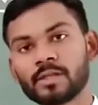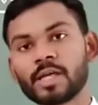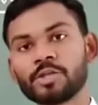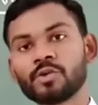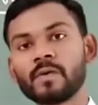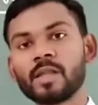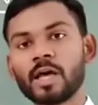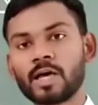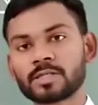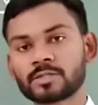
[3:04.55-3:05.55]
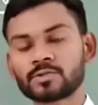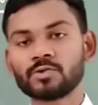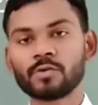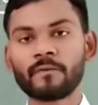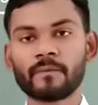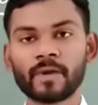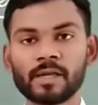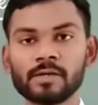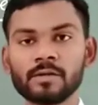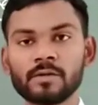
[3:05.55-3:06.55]
Then you will ask to your
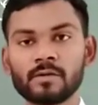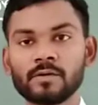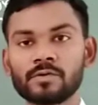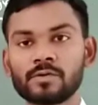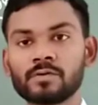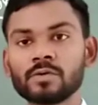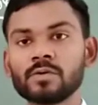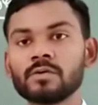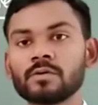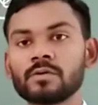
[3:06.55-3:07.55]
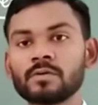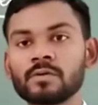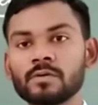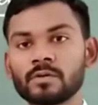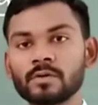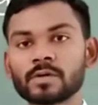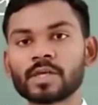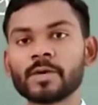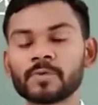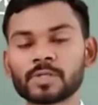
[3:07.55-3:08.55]
friend to
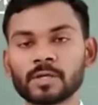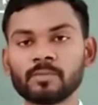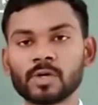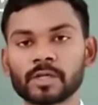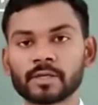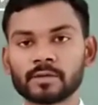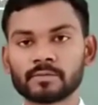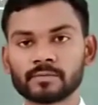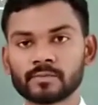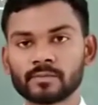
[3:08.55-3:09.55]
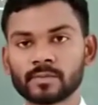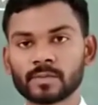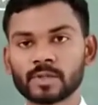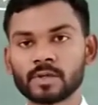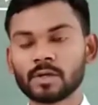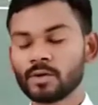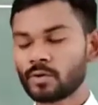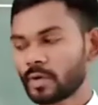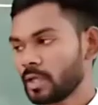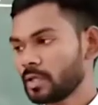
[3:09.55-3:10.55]
give some money.
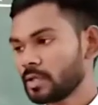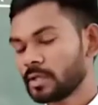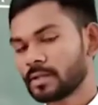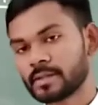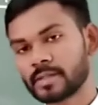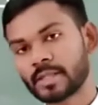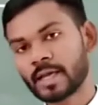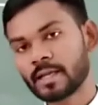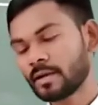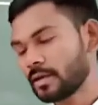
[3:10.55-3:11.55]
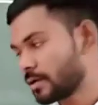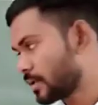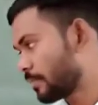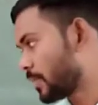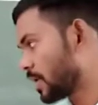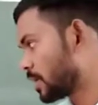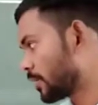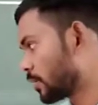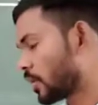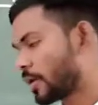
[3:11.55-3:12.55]
Okay? Then the
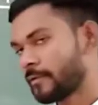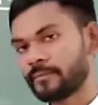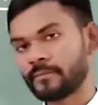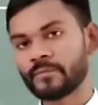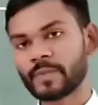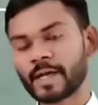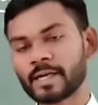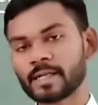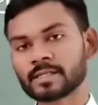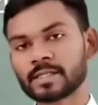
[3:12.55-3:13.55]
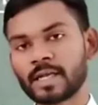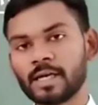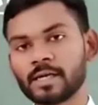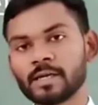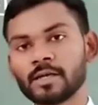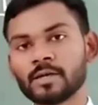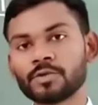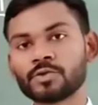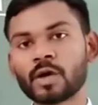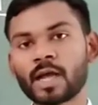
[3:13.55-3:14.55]
meaning of that is
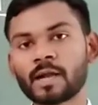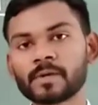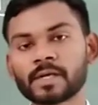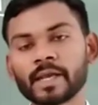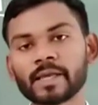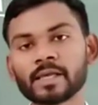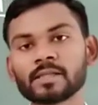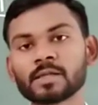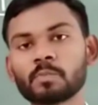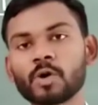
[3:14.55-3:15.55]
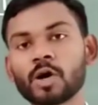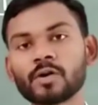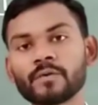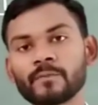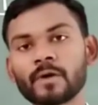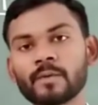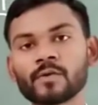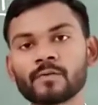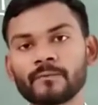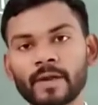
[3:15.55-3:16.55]
that you have taken the borrow
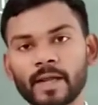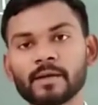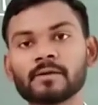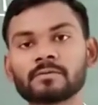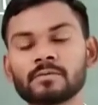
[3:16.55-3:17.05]
from your friend.